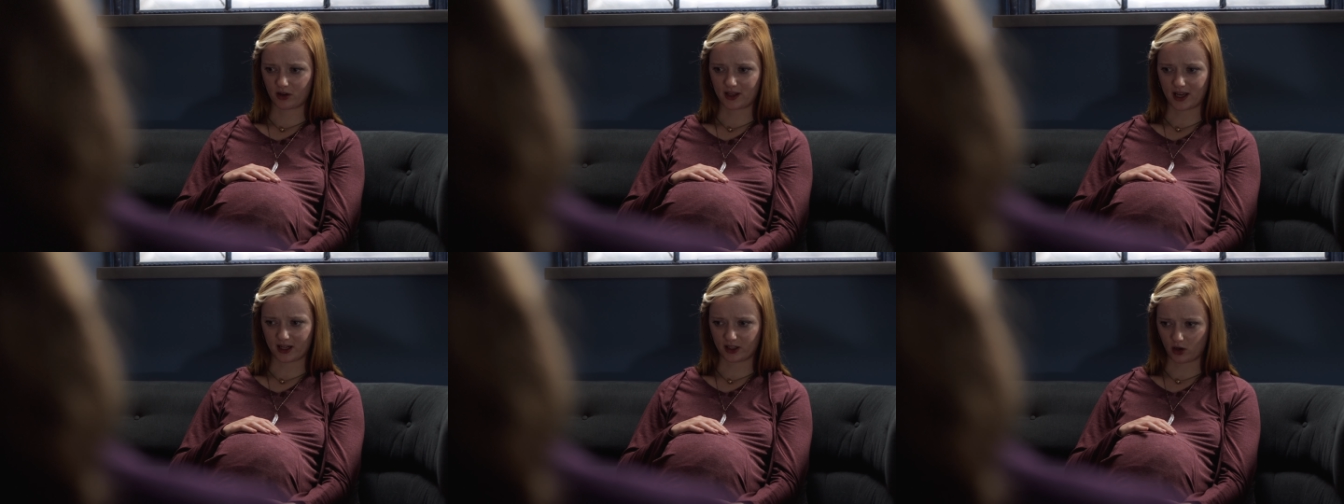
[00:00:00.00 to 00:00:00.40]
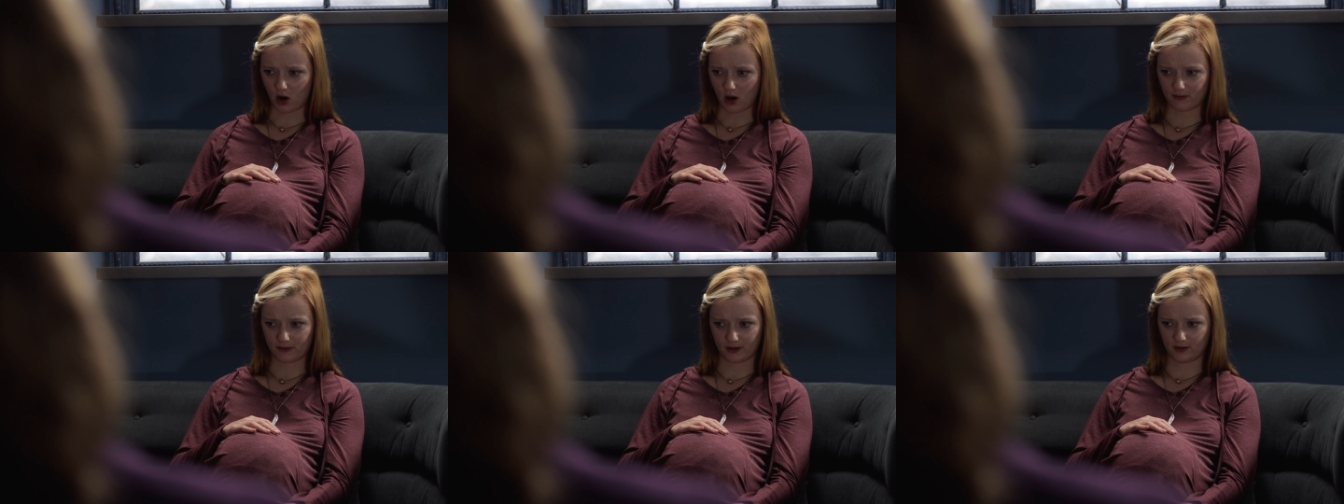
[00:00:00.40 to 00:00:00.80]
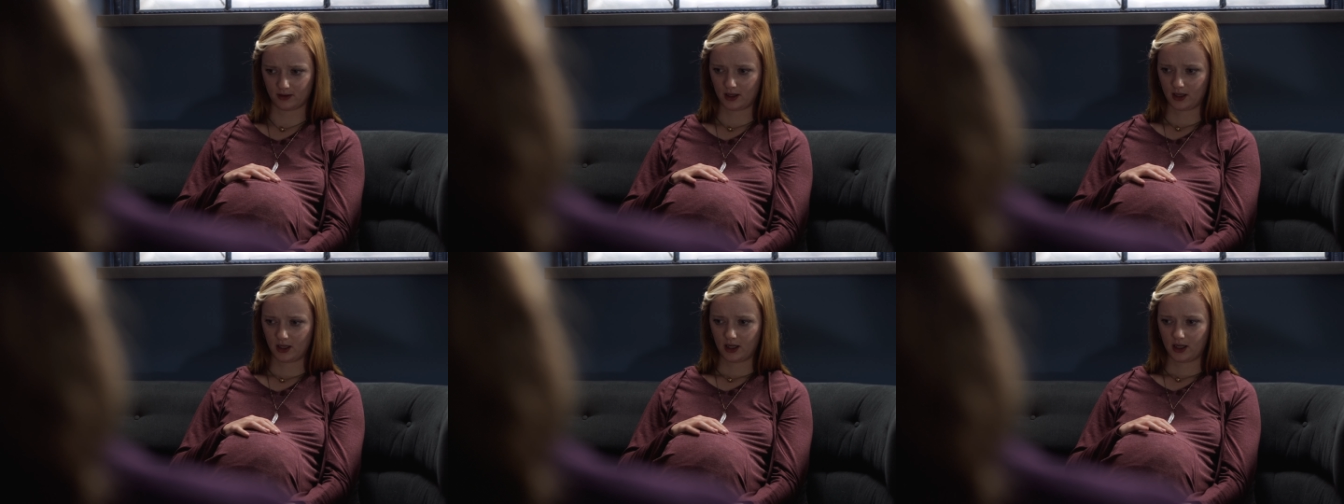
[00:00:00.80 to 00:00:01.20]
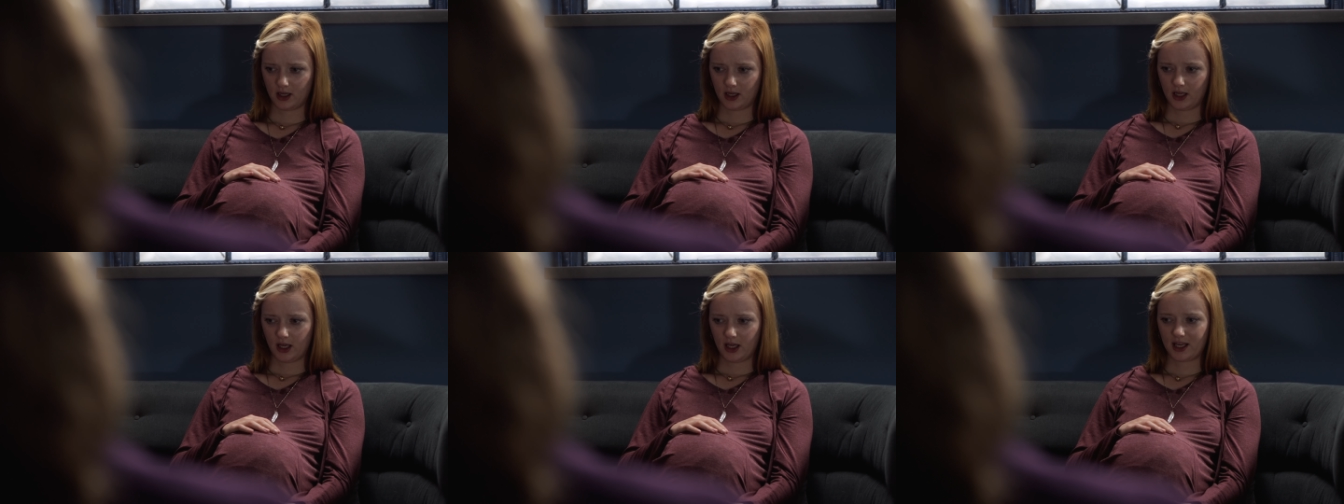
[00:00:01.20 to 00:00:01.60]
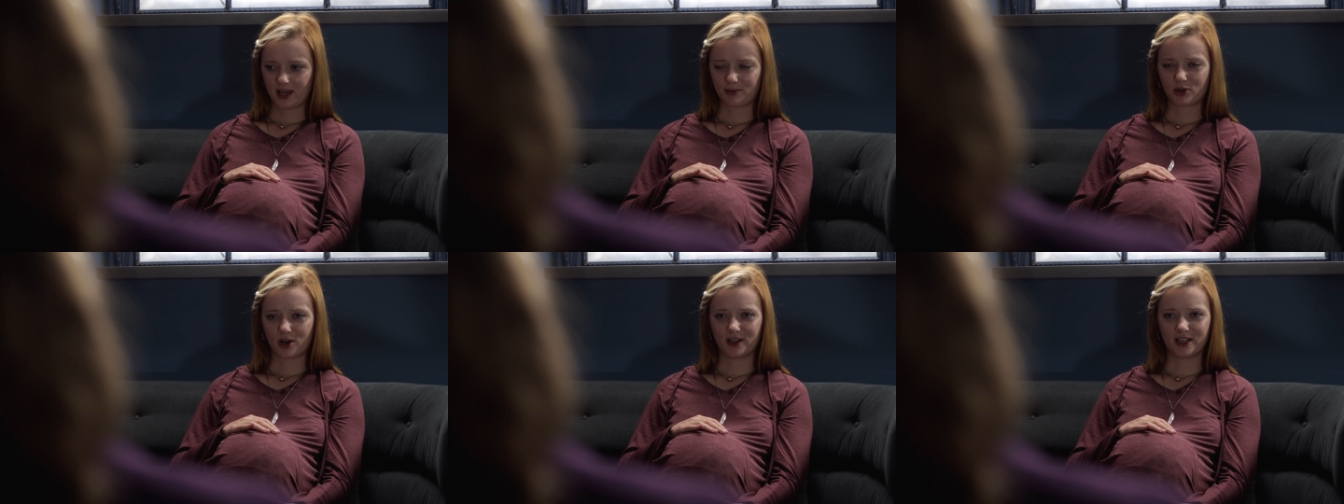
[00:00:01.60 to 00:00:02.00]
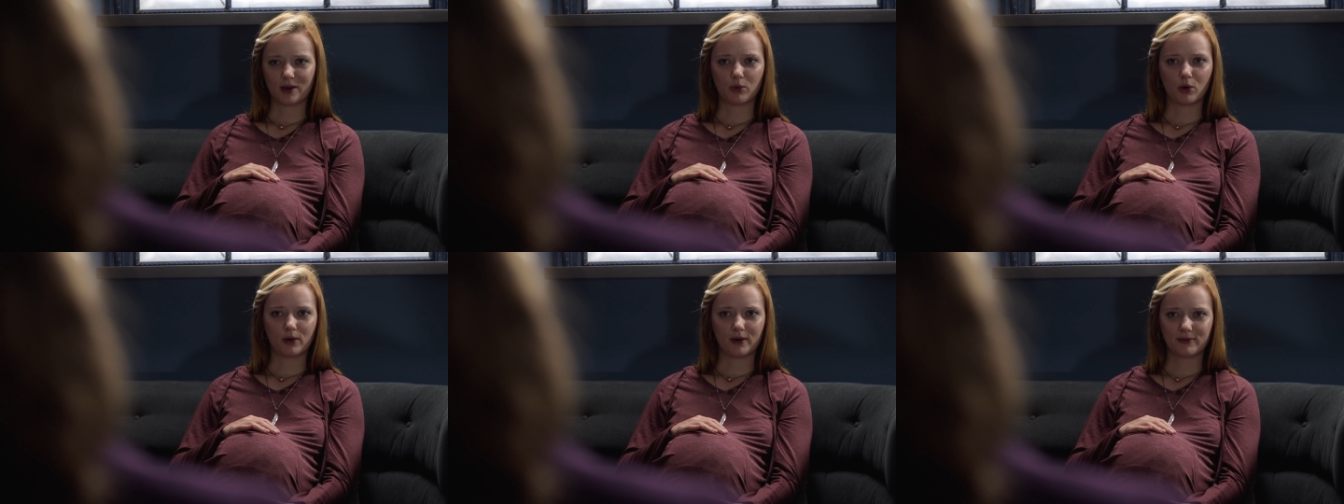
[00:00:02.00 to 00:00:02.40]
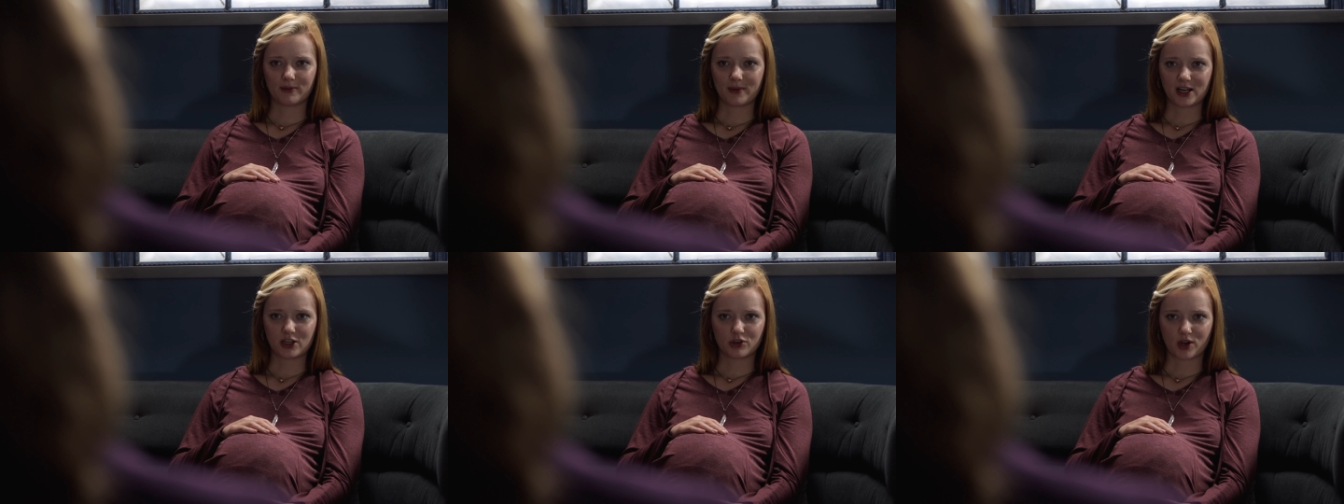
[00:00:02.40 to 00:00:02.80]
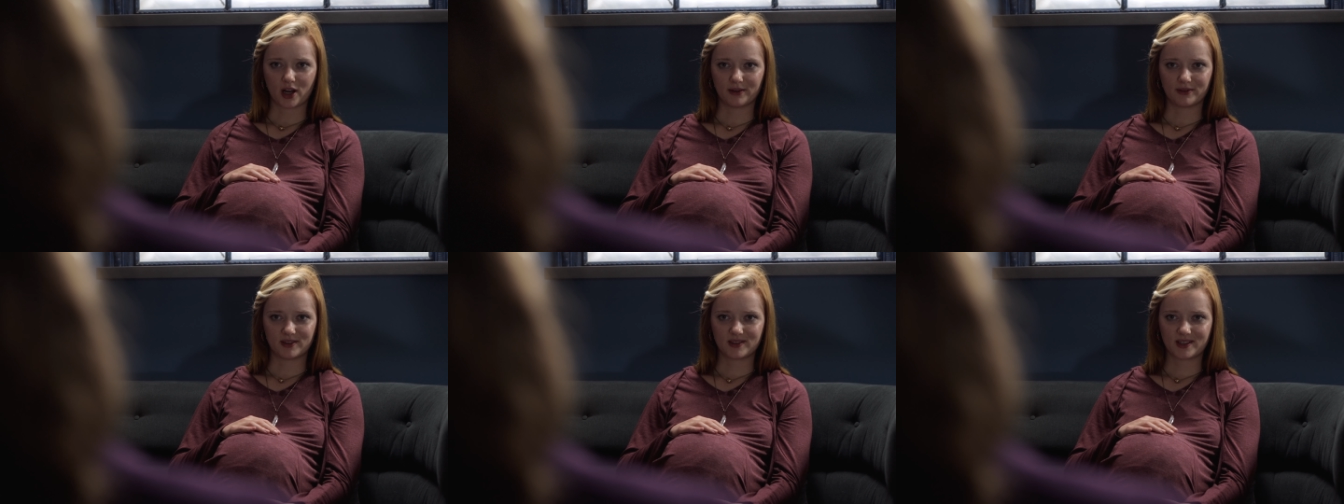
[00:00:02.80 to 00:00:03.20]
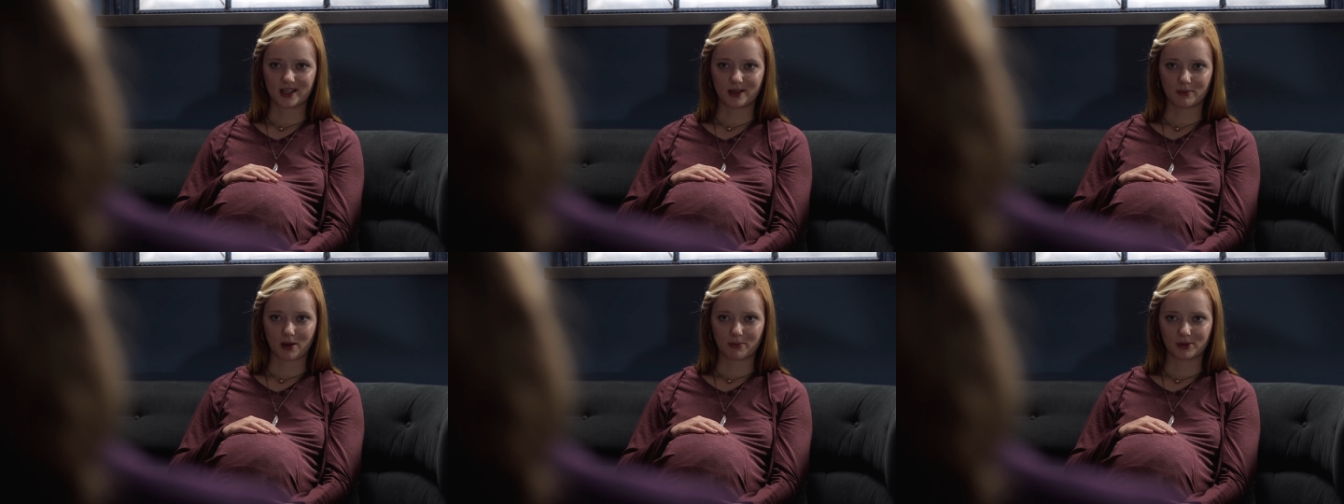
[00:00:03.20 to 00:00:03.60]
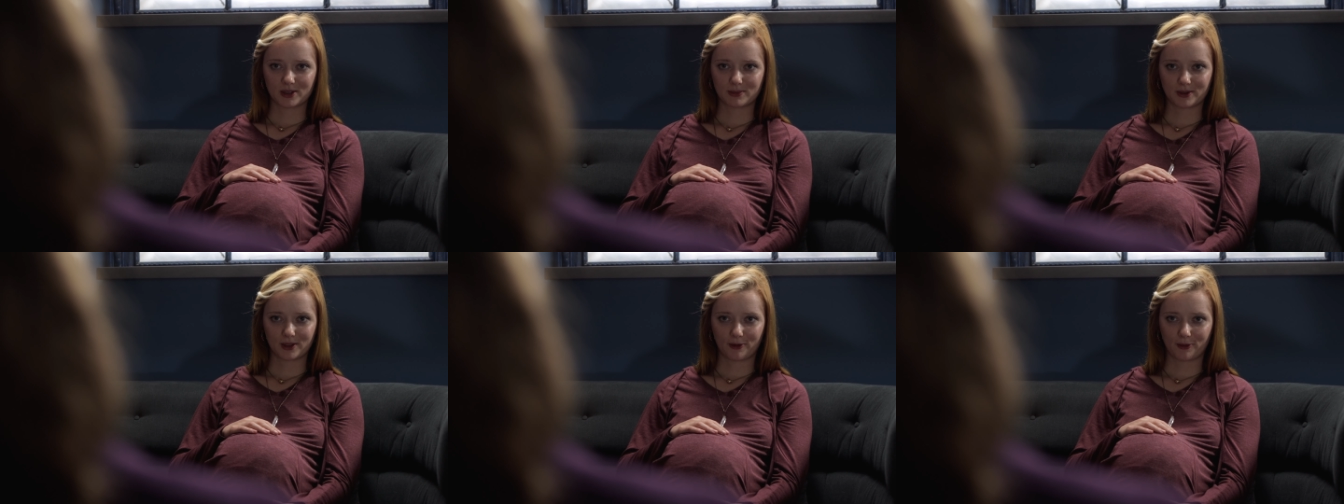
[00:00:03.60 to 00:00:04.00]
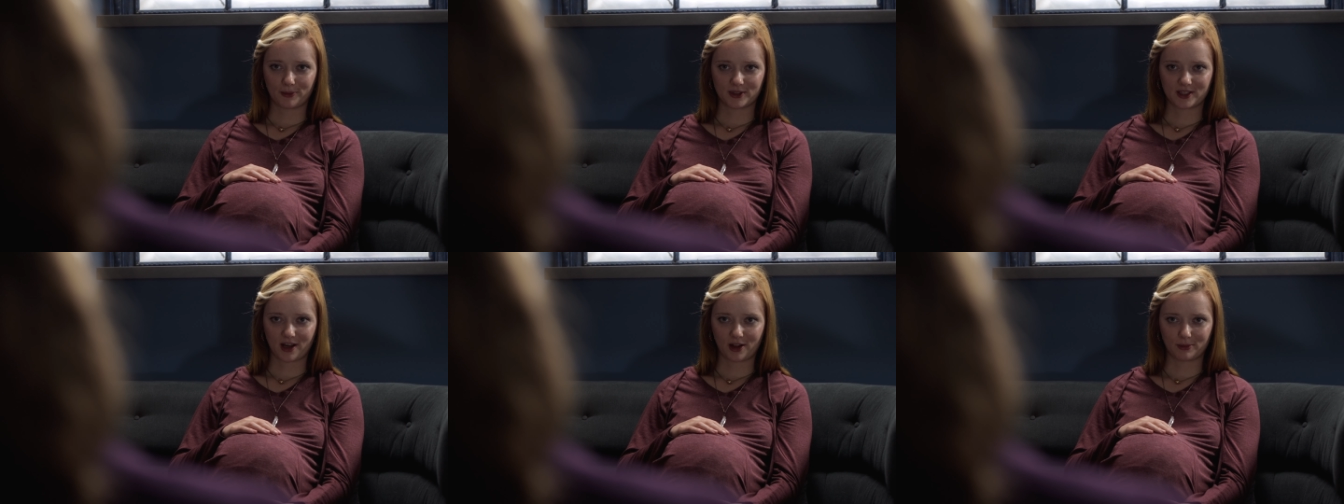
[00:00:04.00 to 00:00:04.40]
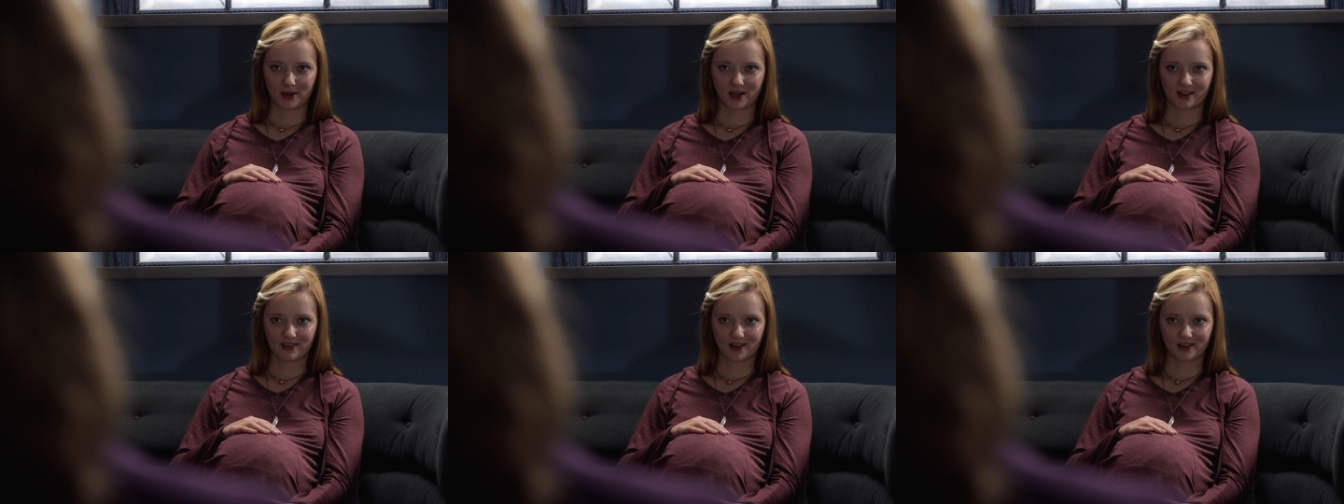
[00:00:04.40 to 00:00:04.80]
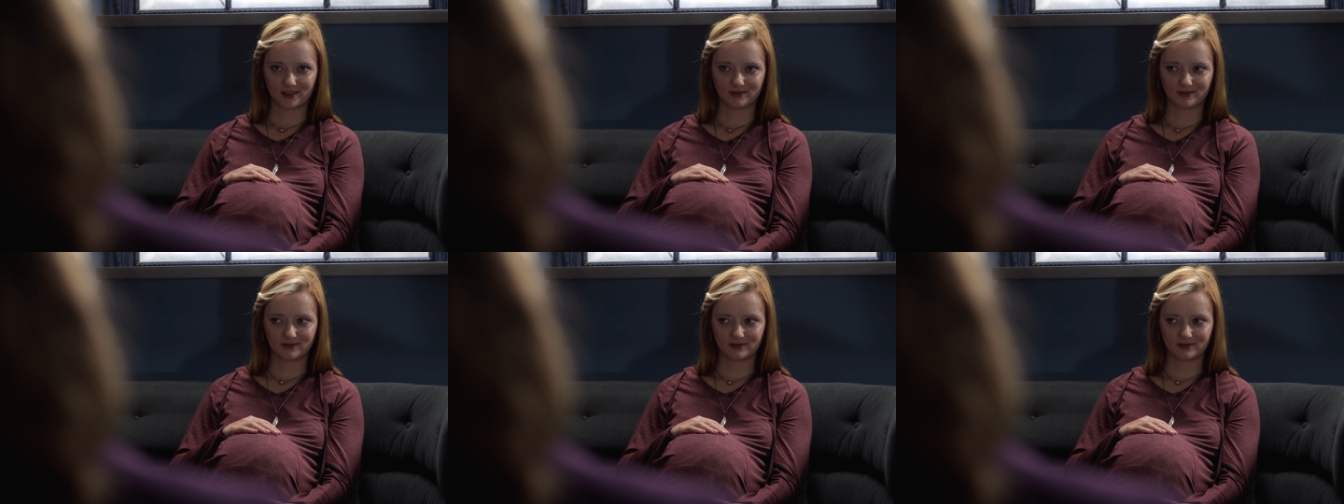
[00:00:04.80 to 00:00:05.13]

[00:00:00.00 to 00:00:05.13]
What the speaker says: kicked off and he kept trying to get more information out of his team members, but no one would tell him anything.